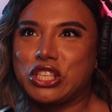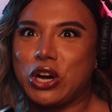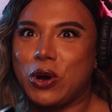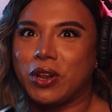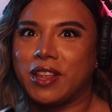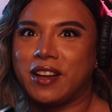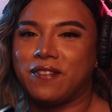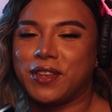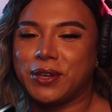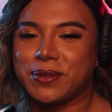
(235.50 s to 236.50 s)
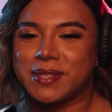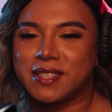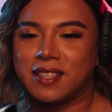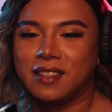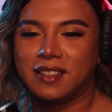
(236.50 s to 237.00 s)
totally
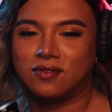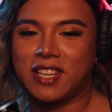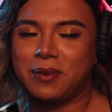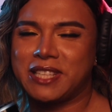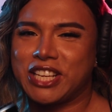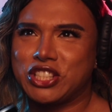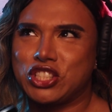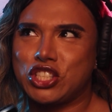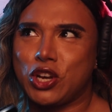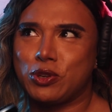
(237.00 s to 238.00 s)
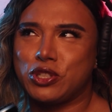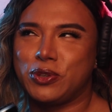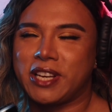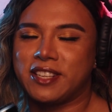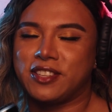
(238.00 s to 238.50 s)
confused. That was like so
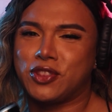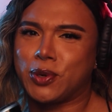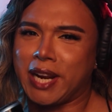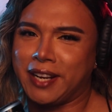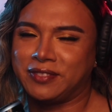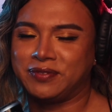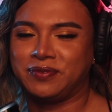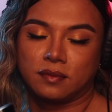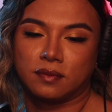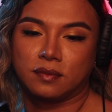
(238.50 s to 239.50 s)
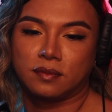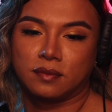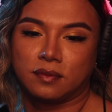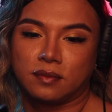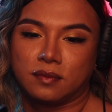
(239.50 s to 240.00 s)
2003. Well,